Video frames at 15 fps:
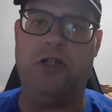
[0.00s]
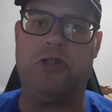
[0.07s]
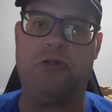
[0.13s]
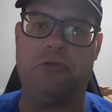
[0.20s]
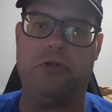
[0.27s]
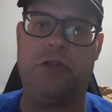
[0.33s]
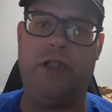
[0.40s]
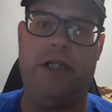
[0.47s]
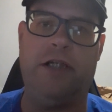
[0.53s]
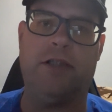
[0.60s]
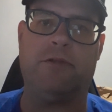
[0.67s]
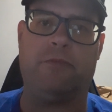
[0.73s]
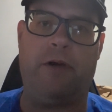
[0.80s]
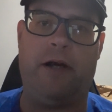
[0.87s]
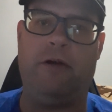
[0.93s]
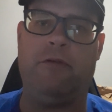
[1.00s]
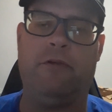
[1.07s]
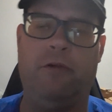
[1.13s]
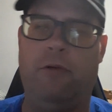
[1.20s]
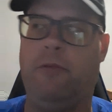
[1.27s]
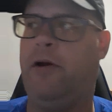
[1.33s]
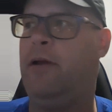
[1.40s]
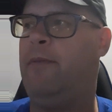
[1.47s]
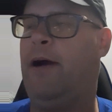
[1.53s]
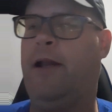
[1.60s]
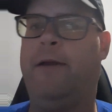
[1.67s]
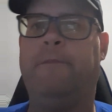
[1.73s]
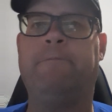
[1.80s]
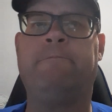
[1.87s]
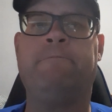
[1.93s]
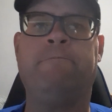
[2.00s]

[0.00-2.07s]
sure she gets railed. Don't worry about it.